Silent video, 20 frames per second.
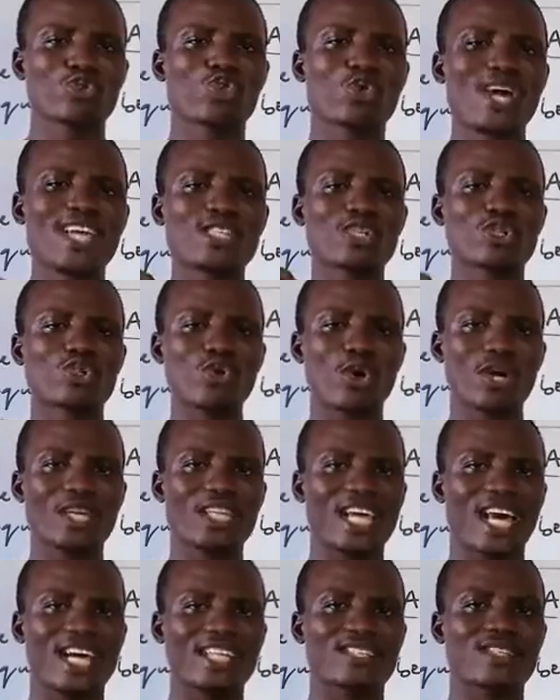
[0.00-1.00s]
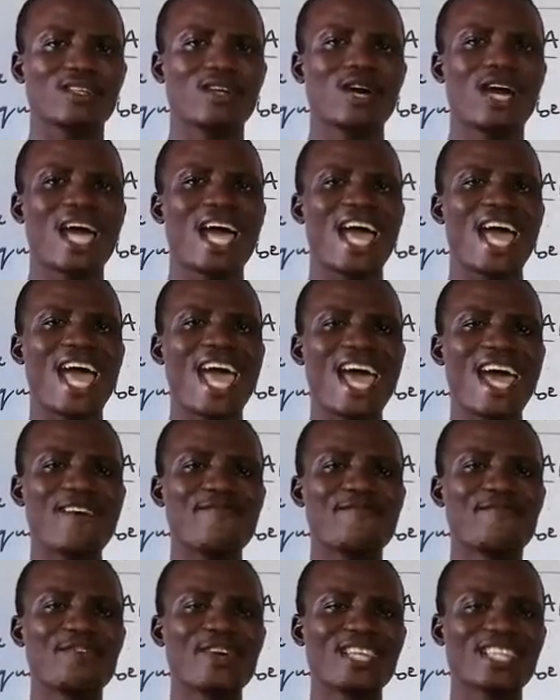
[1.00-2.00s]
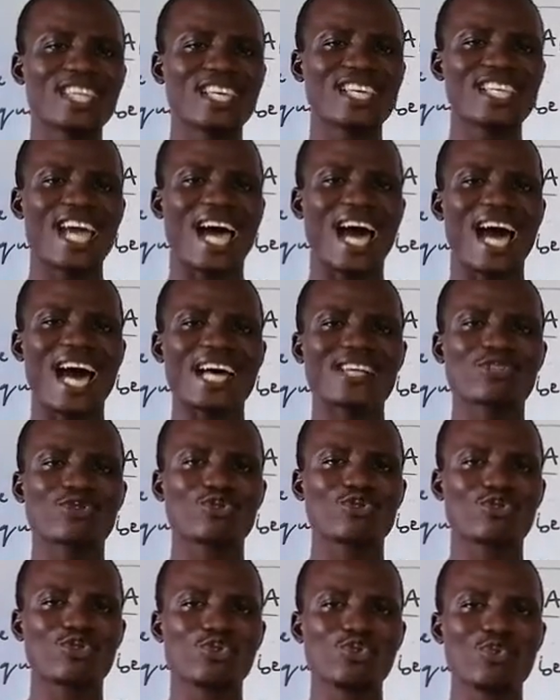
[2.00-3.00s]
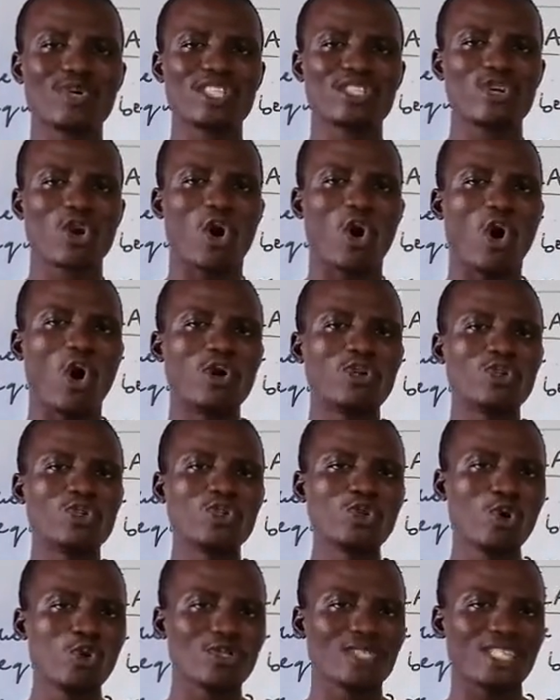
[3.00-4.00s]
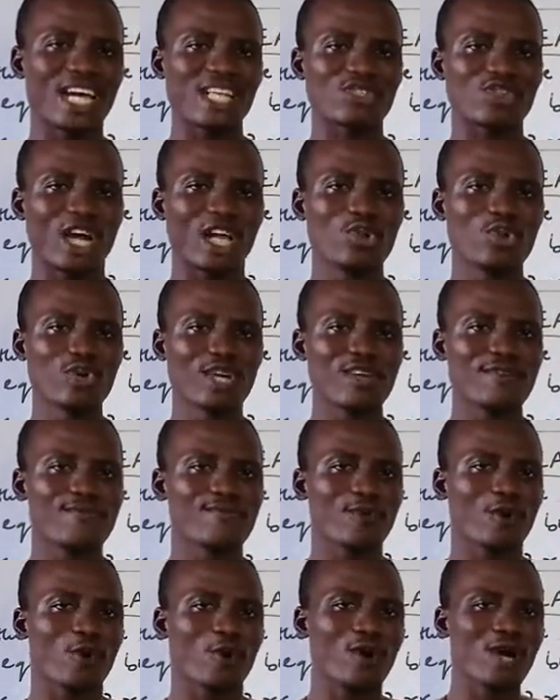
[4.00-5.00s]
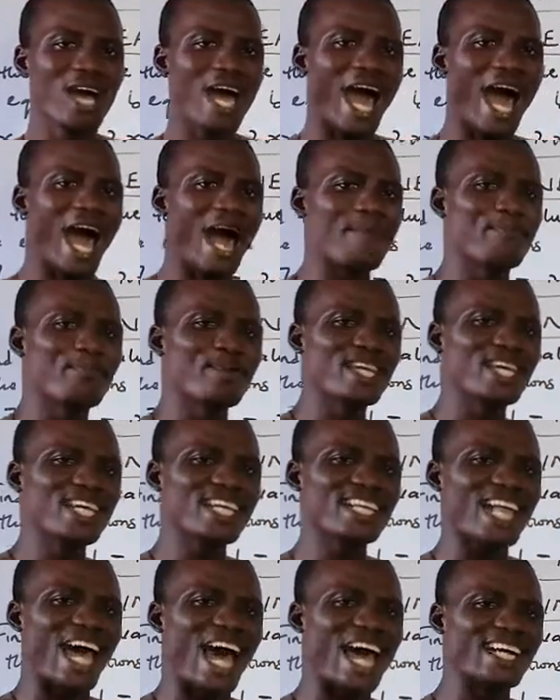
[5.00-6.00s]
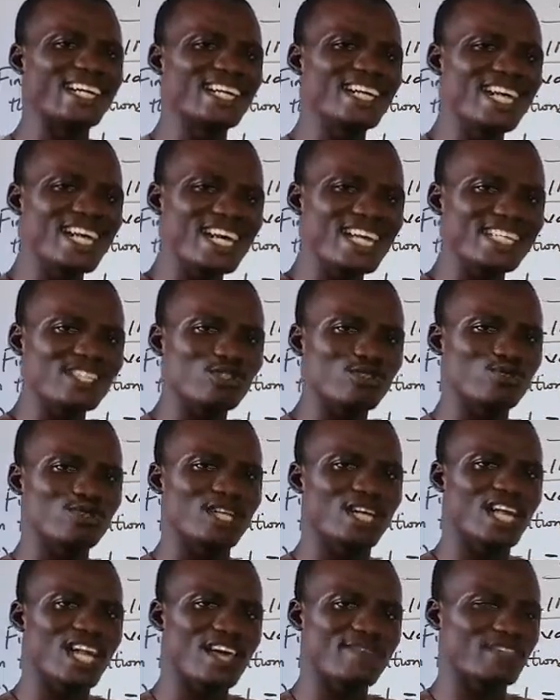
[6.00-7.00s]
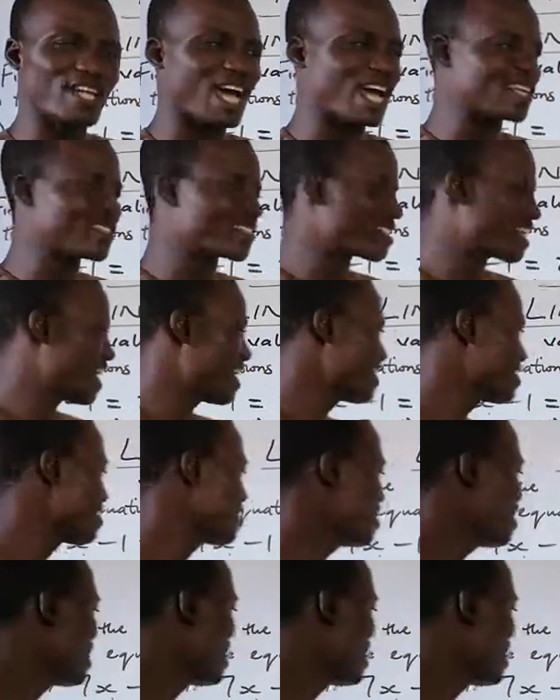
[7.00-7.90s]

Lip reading: to ensure that everything that has to do with your unknown that you are looking for are being arranged to the left hand side.